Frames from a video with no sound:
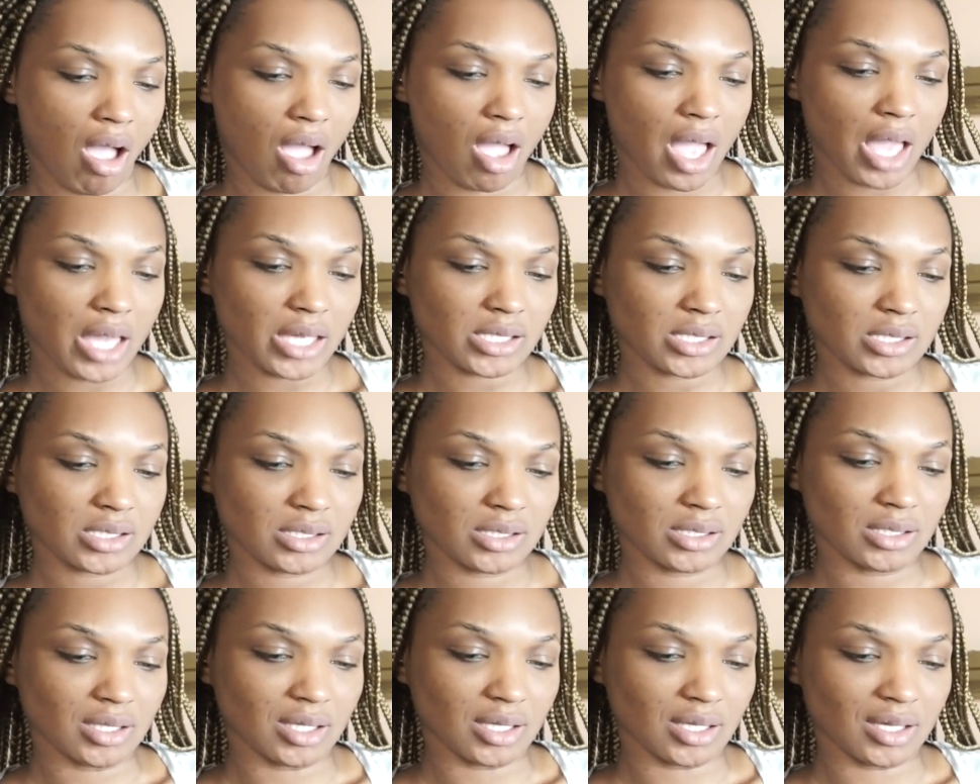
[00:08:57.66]

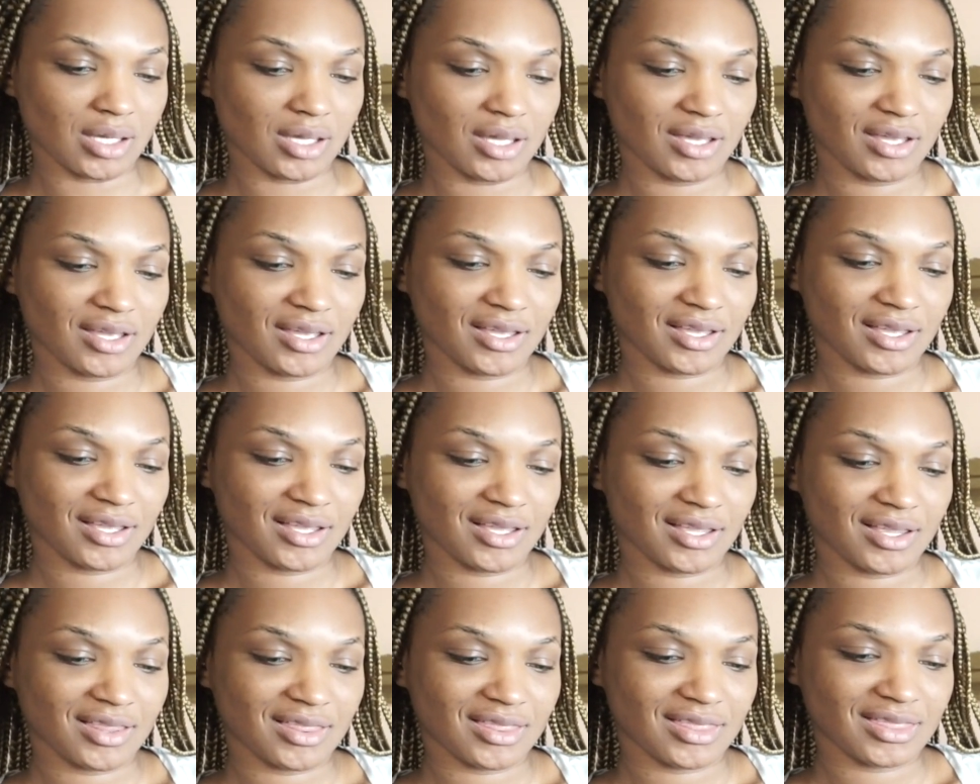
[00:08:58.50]
Hey.
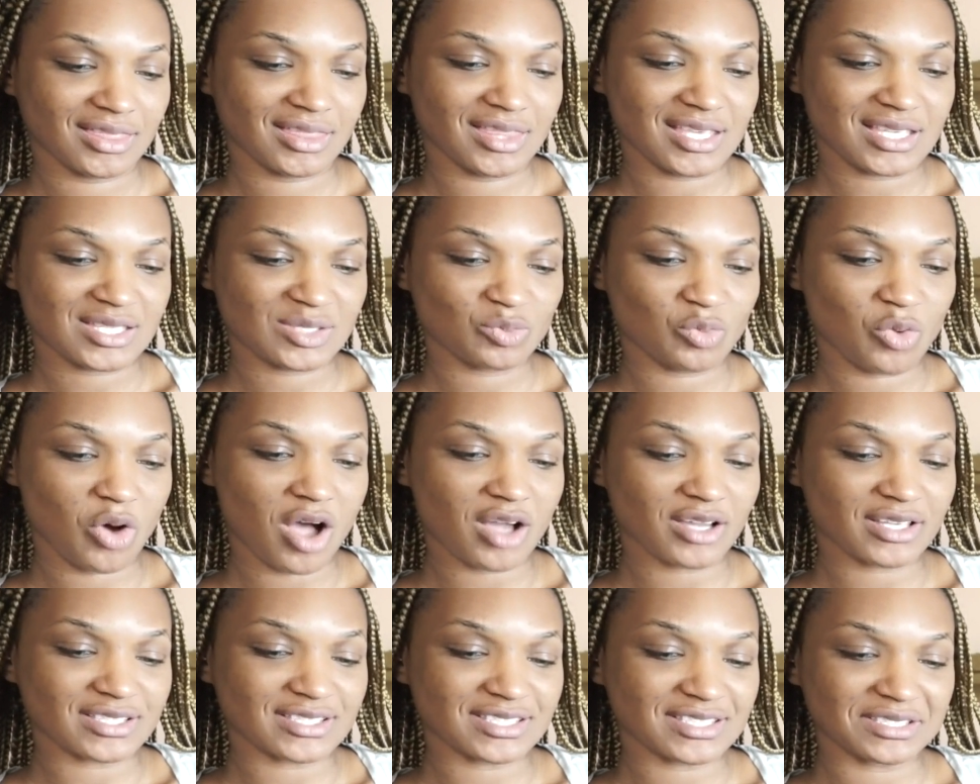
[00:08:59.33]
This
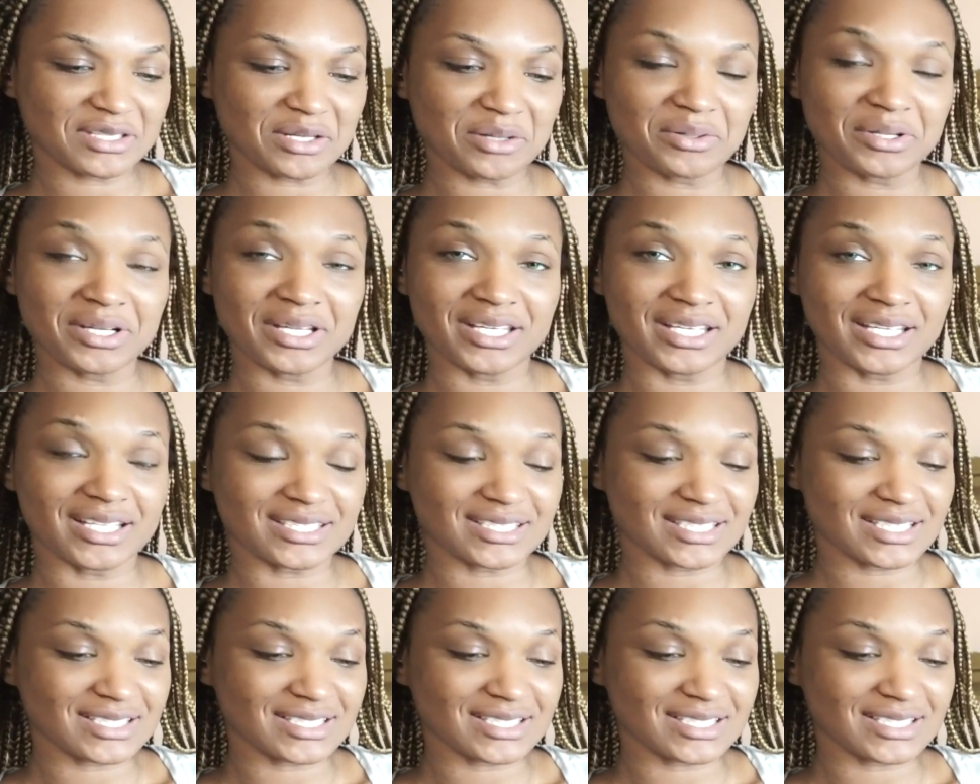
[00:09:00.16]
walk is serious,